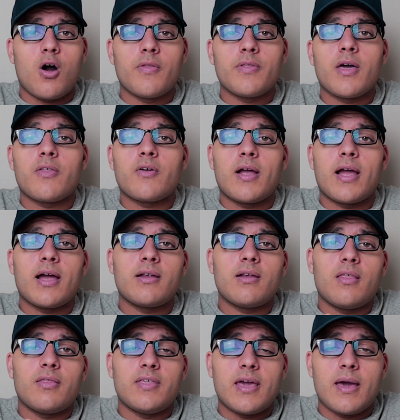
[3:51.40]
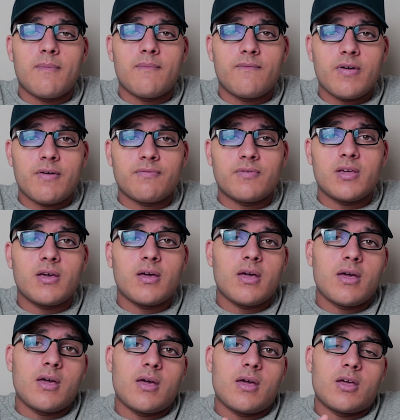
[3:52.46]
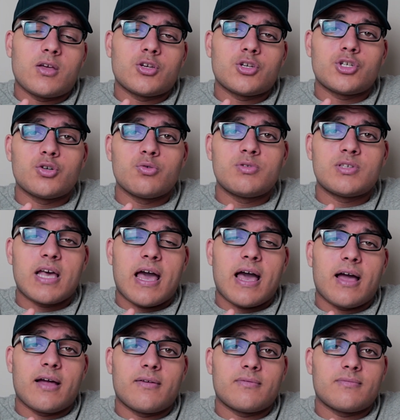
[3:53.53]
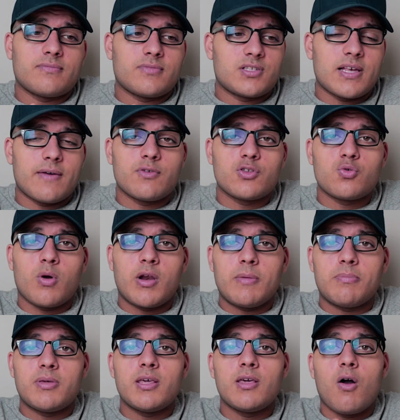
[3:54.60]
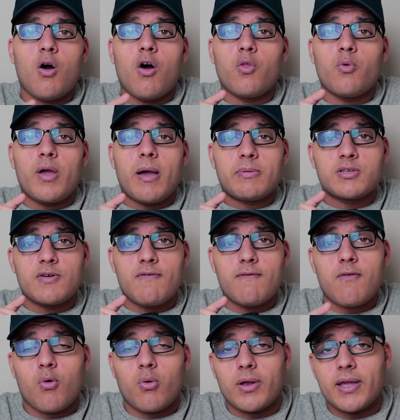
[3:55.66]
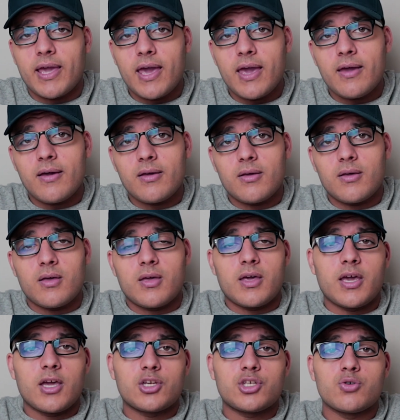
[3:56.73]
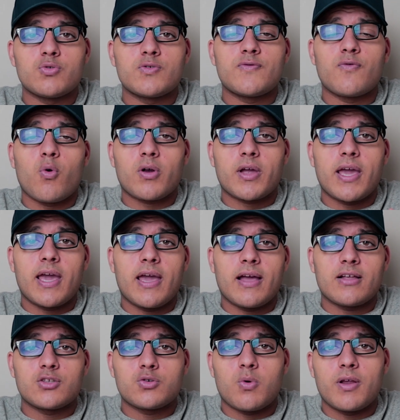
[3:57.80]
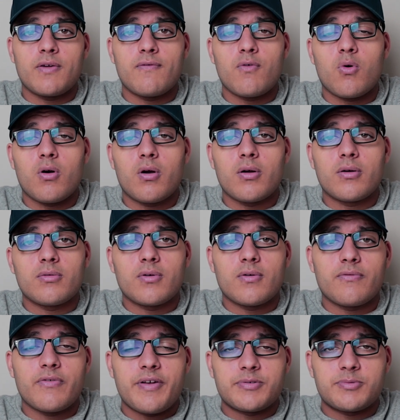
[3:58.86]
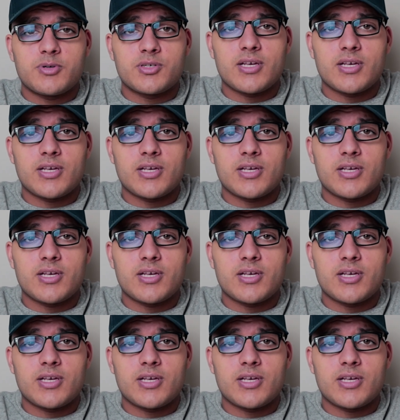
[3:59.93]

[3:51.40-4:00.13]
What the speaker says: On the other hand, the M50 shoots at 720p all the way up to 4K. It shoots 4K at 24 frames per